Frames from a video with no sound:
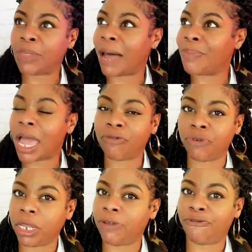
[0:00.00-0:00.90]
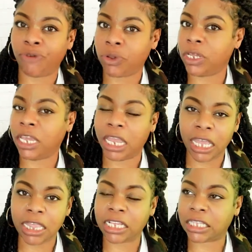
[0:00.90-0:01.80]
I'm not really fully
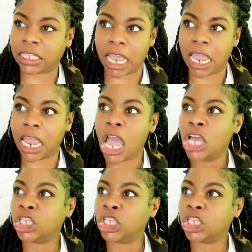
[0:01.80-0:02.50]
in this thing.